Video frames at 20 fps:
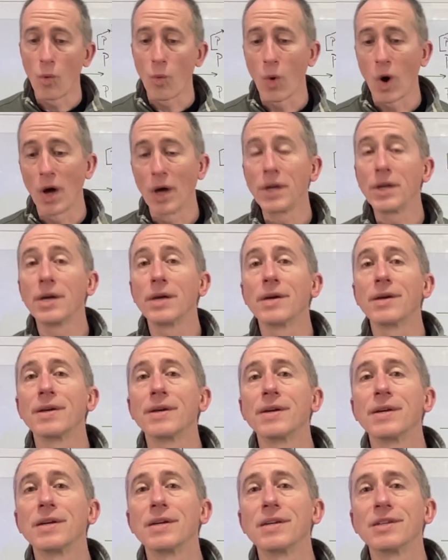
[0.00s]
1,
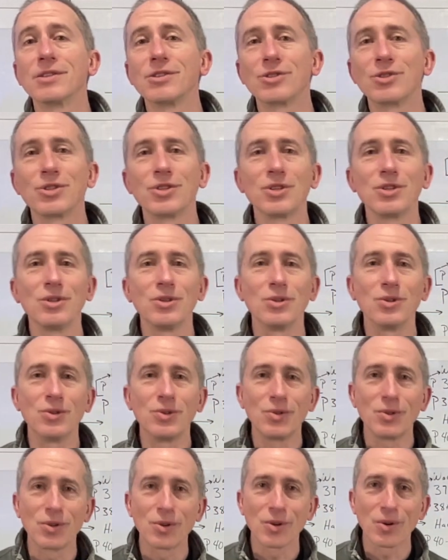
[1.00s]

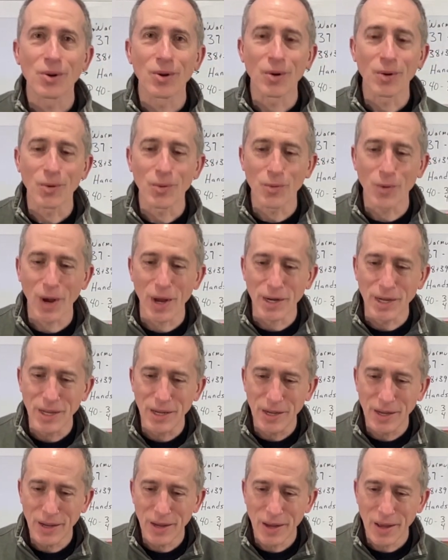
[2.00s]
2, ready,